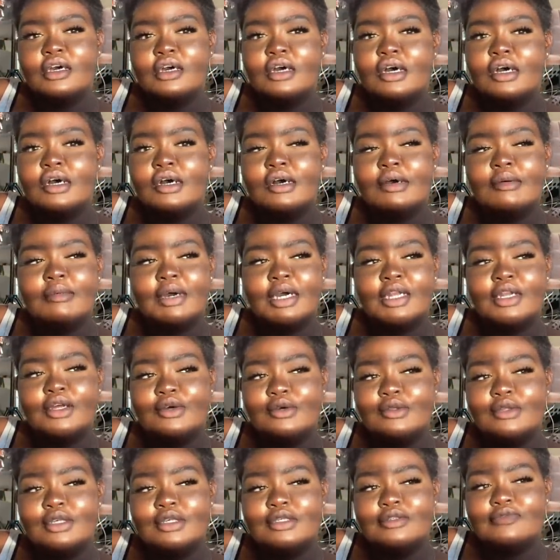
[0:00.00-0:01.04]
Um, I
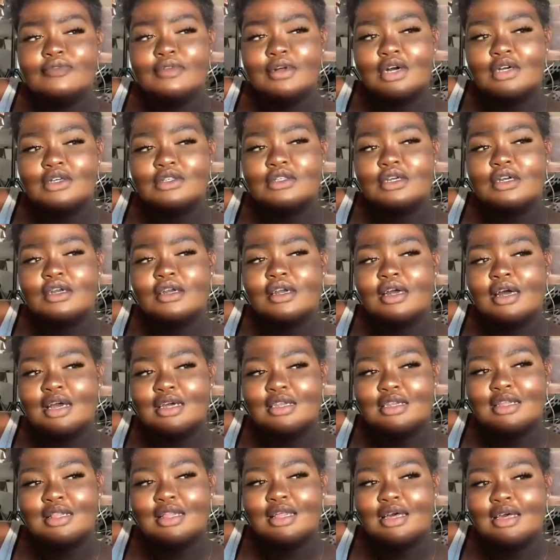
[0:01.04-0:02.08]
know these vlogs are
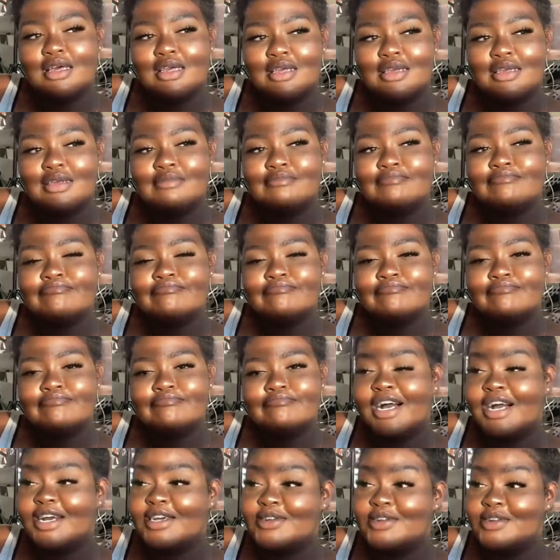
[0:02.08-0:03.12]
kind of like,
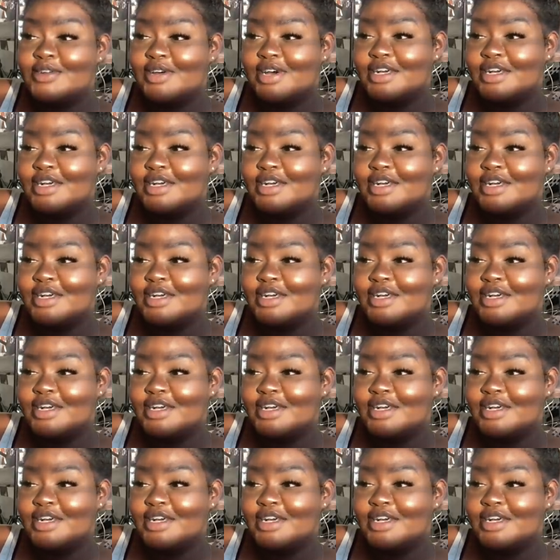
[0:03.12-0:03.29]
I don't know.